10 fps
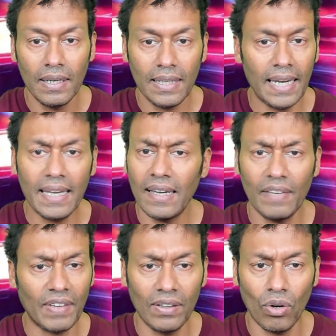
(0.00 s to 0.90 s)

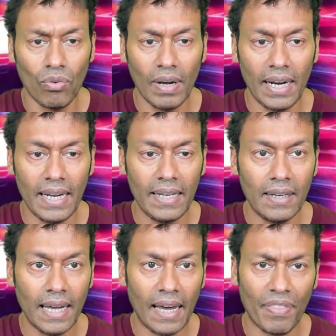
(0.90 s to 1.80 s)
I've done that already. I